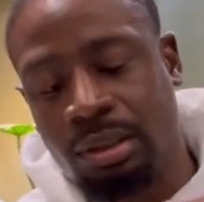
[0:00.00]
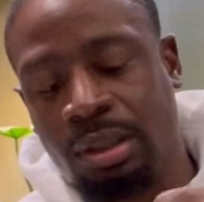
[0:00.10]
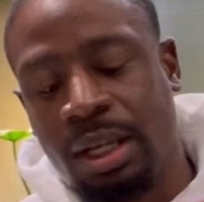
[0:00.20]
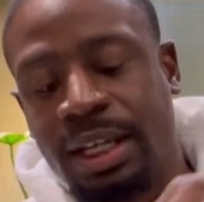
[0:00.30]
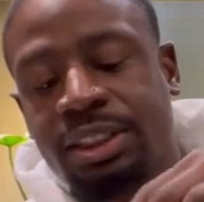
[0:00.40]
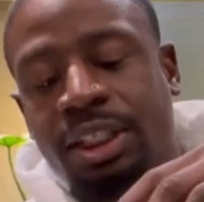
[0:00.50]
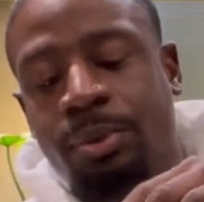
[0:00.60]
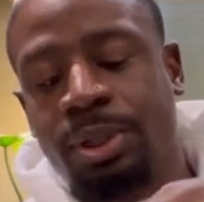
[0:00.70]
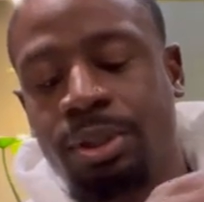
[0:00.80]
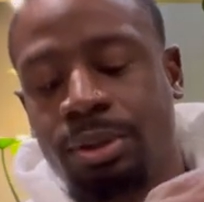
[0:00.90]
like I said,
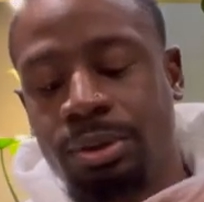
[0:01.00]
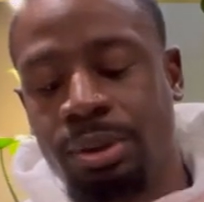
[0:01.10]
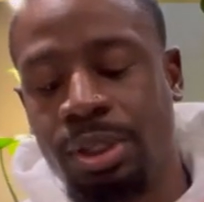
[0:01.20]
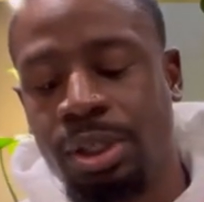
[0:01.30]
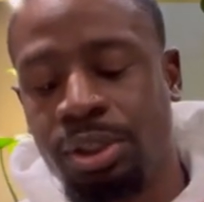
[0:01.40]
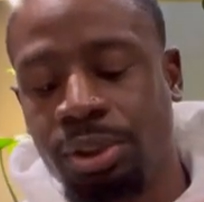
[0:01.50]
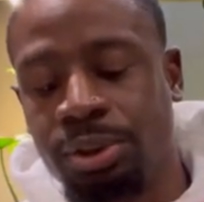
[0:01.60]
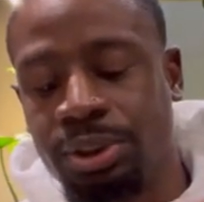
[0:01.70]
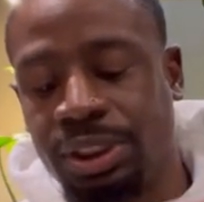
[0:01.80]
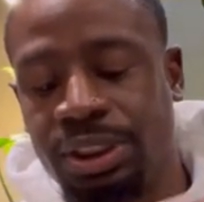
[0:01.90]
we go
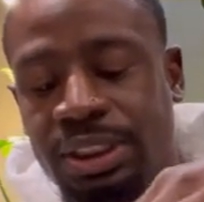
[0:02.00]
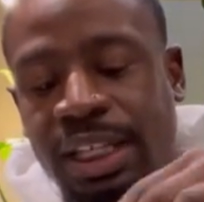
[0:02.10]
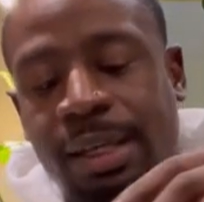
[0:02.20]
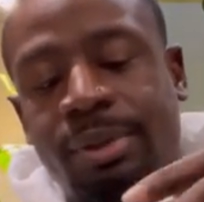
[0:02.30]
use these same